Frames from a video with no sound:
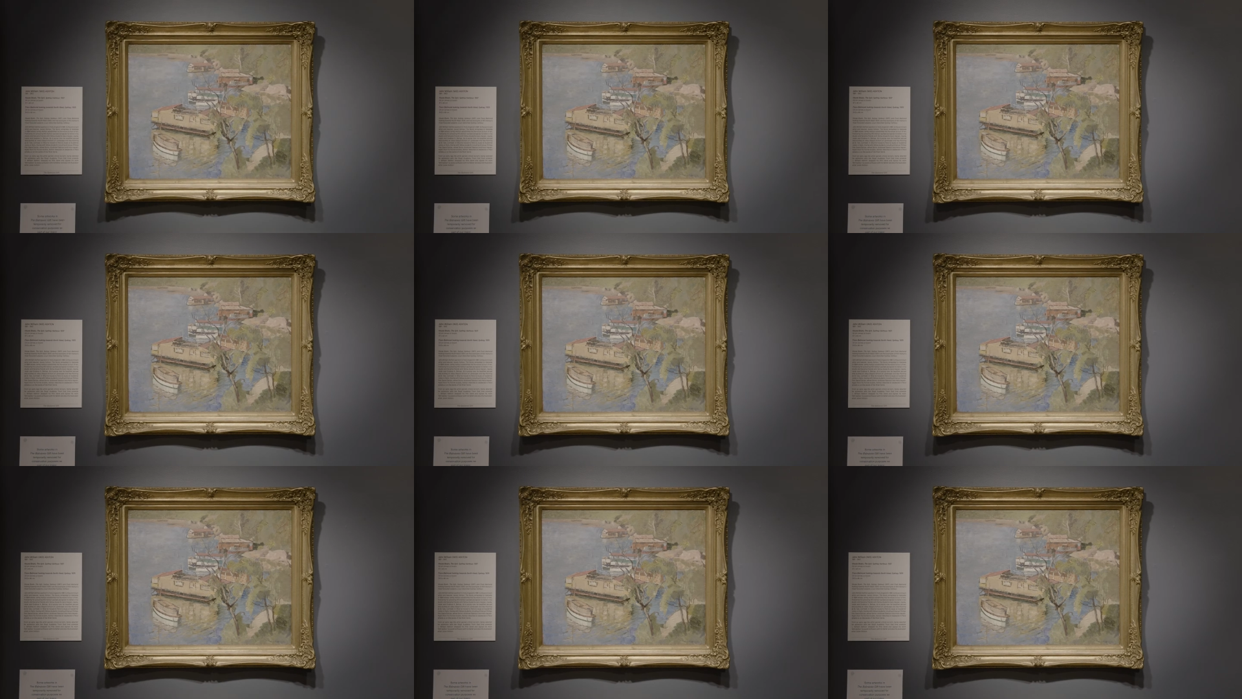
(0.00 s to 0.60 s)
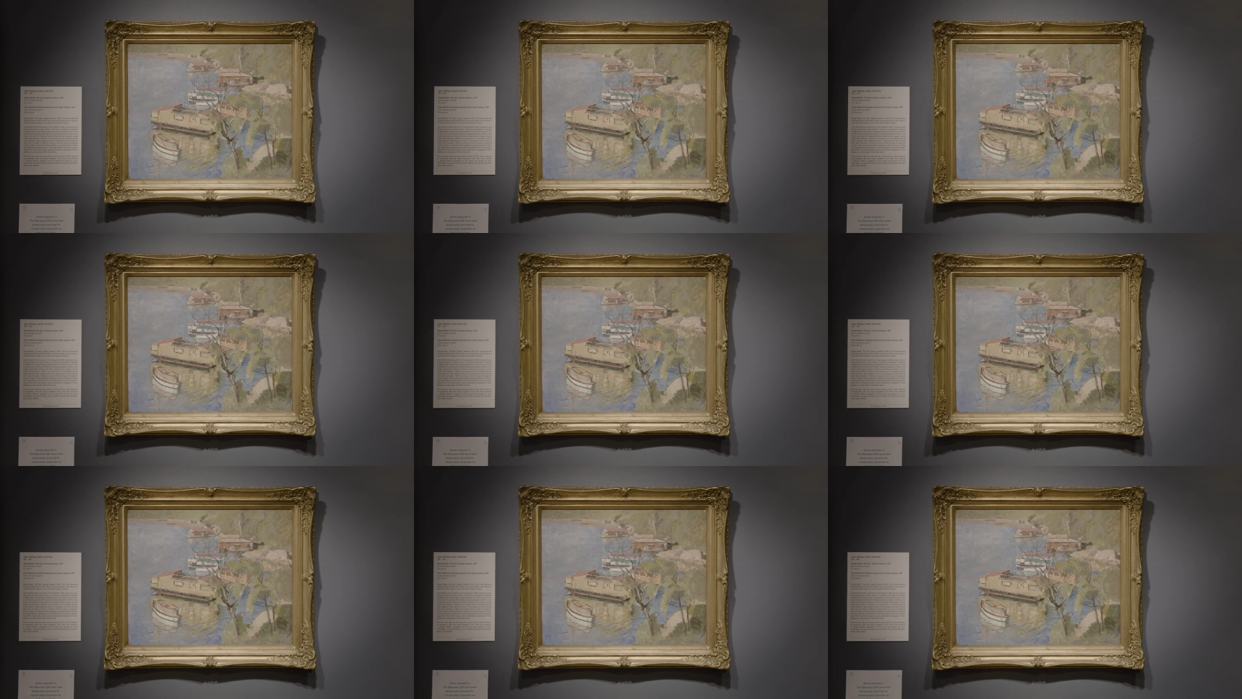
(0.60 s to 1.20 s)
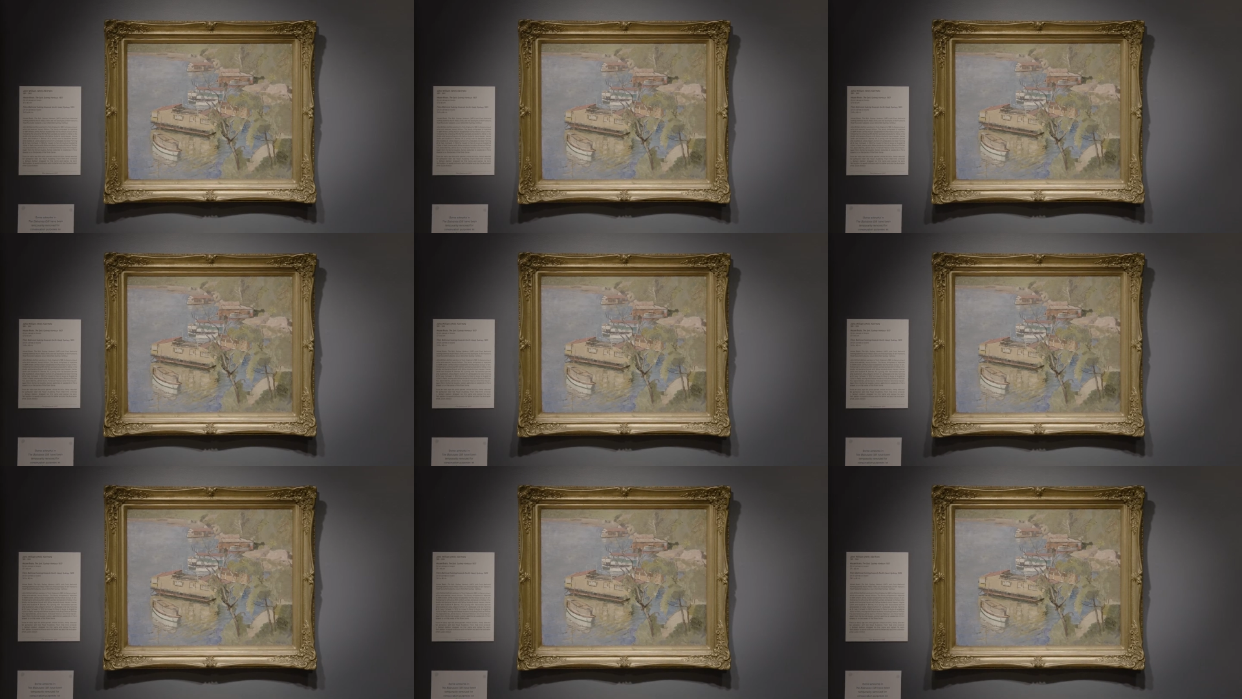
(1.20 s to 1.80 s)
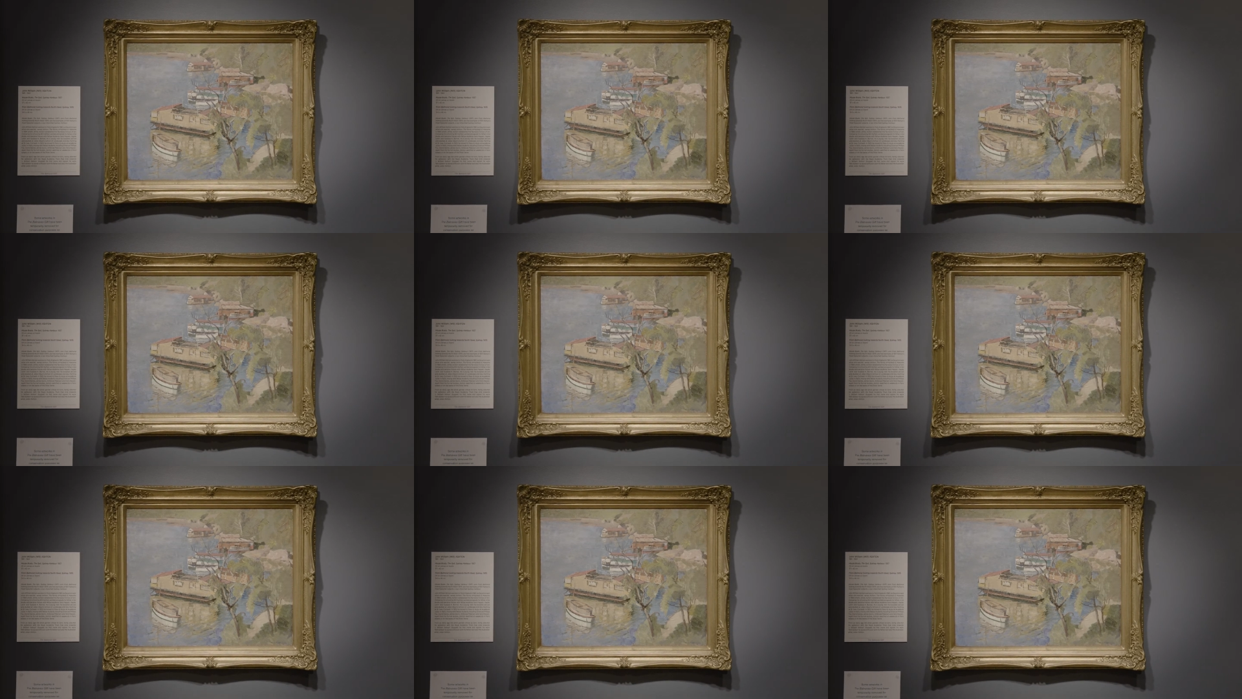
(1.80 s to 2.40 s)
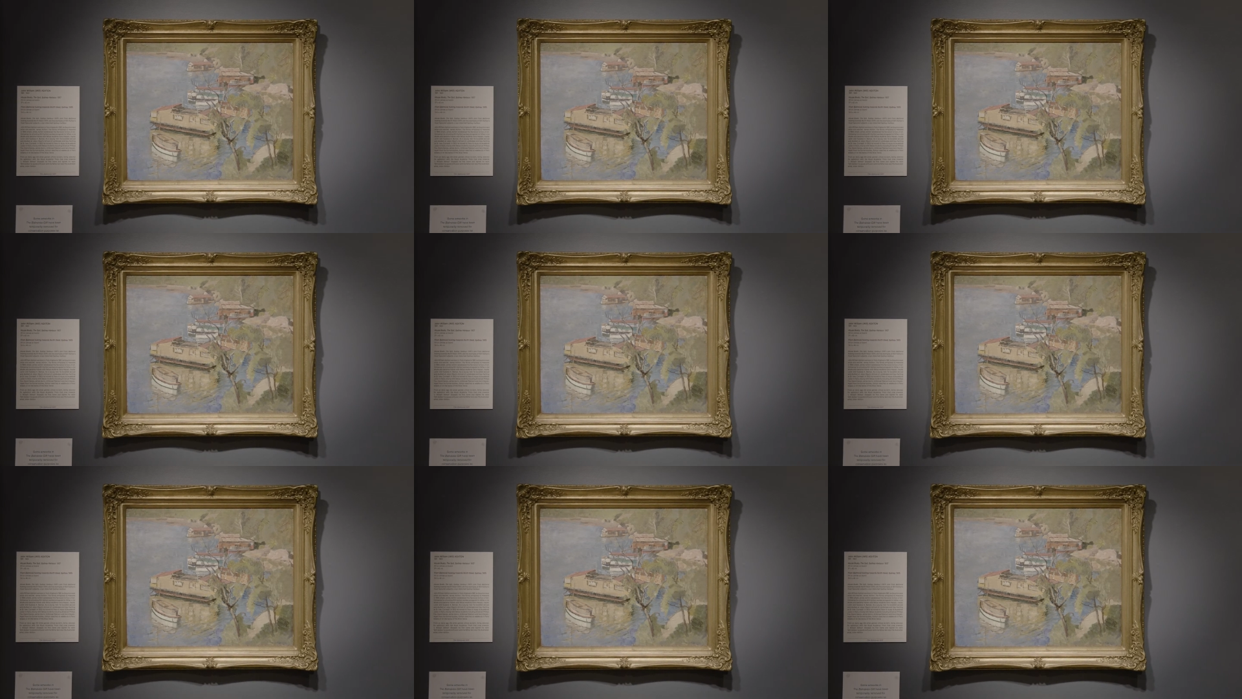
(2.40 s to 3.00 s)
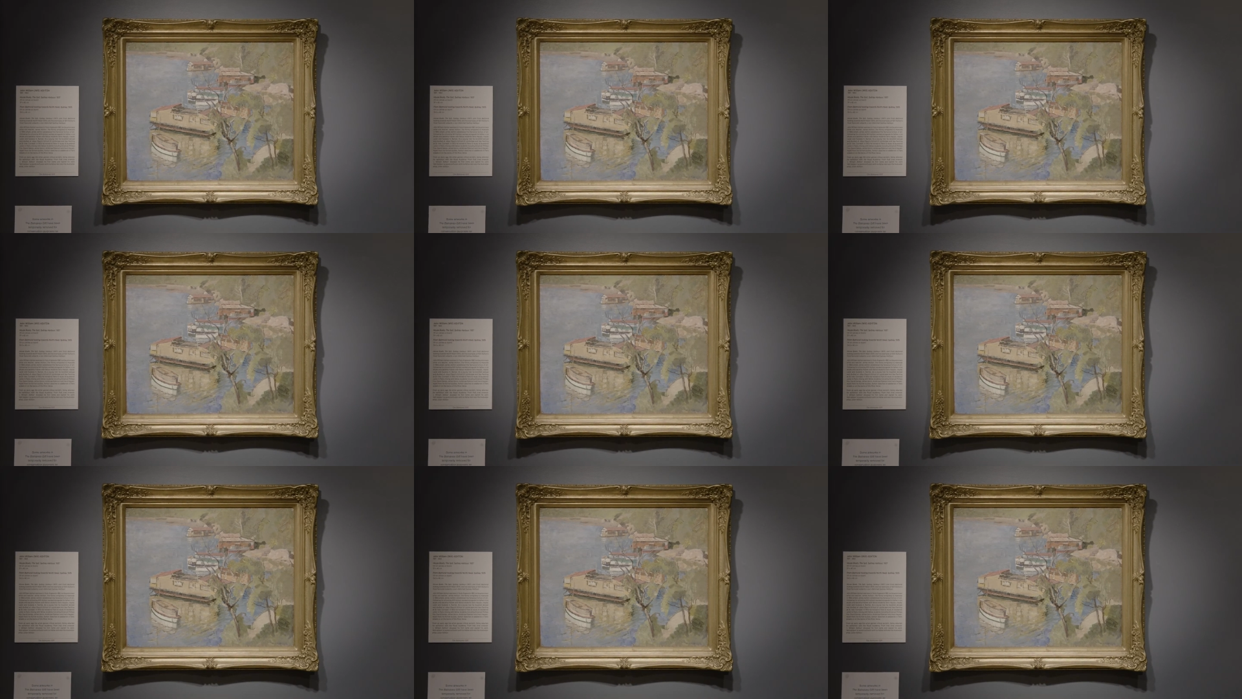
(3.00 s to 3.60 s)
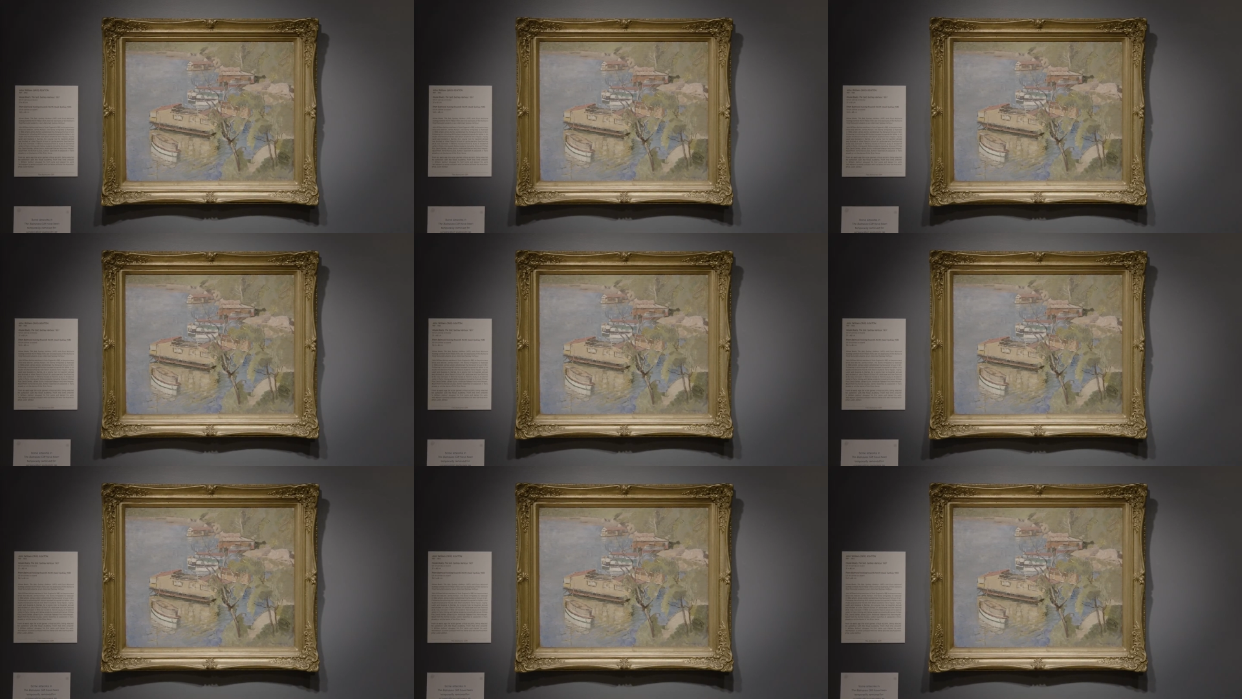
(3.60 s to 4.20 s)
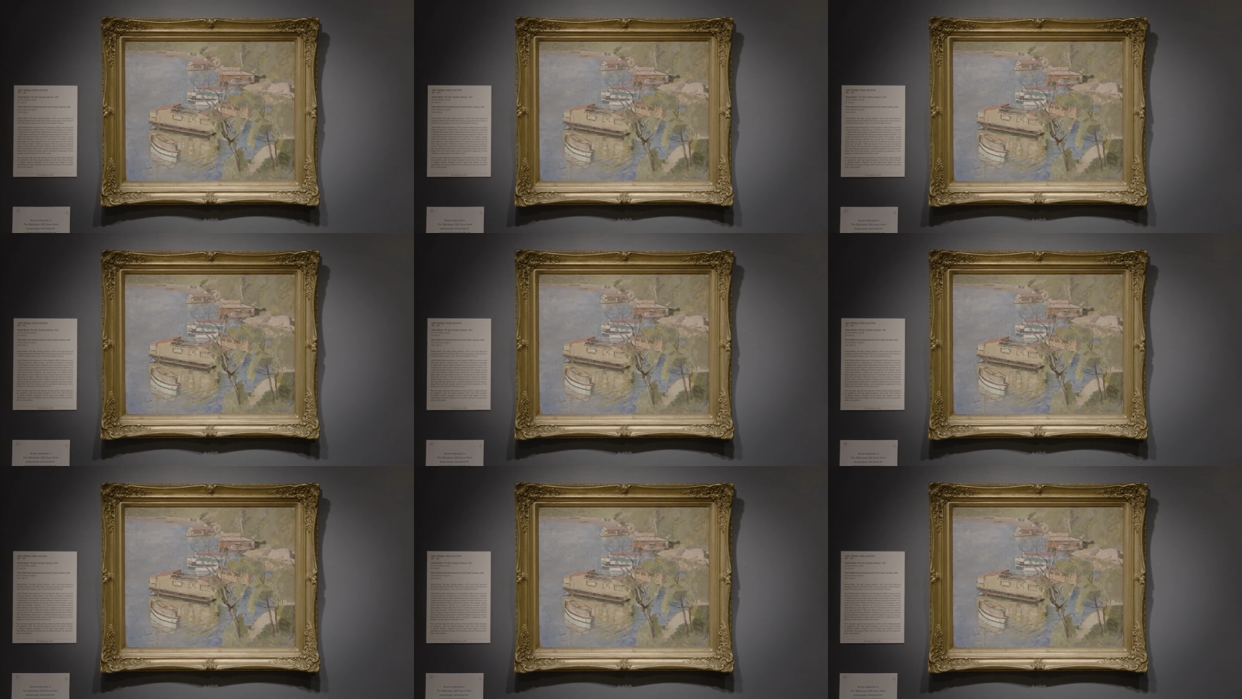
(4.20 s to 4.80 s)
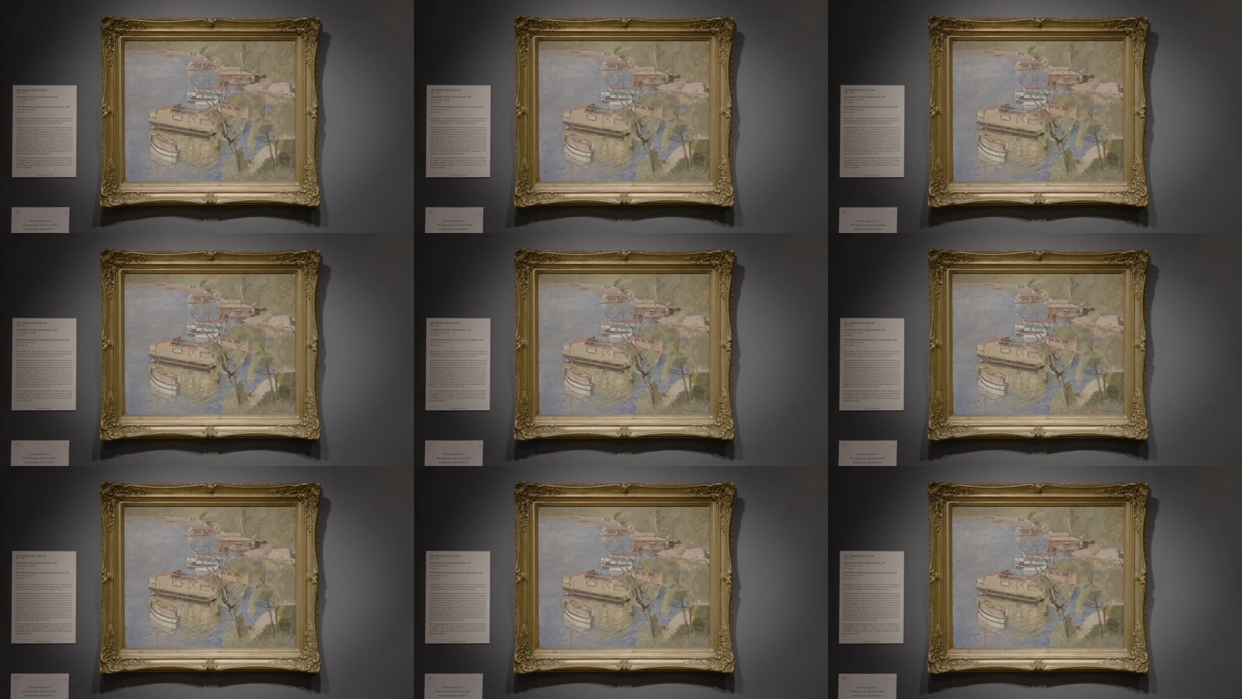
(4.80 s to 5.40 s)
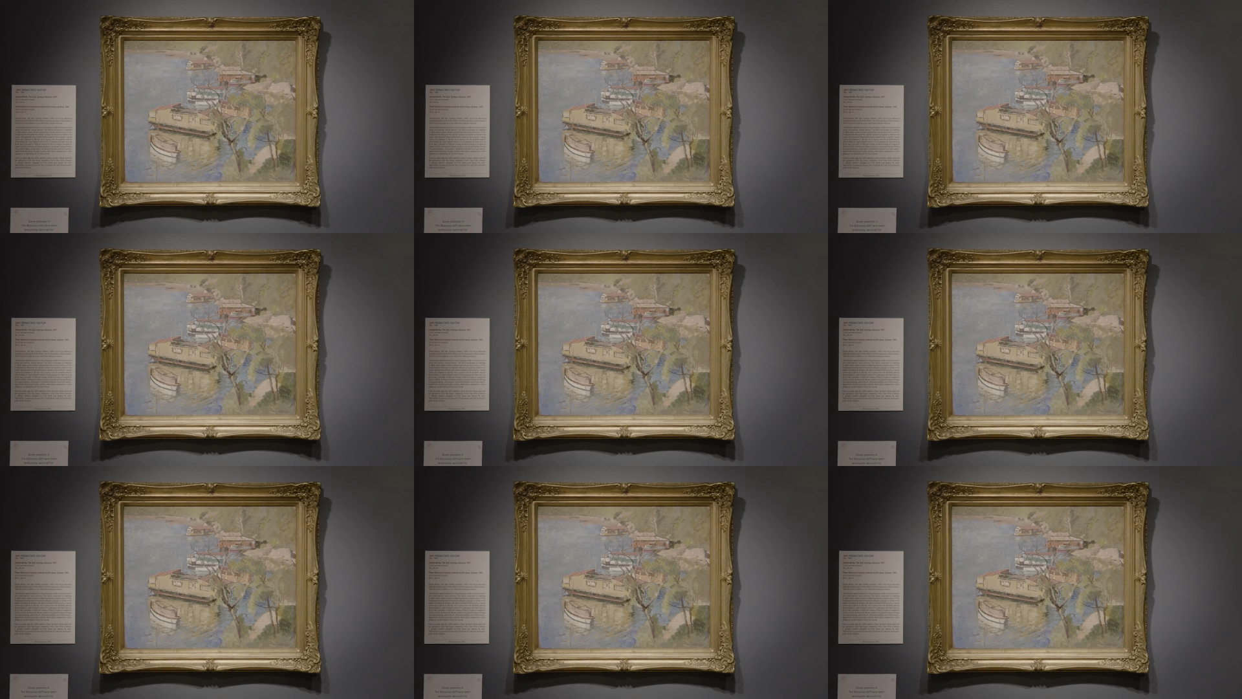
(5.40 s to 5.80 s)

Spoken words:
(no speaker visible)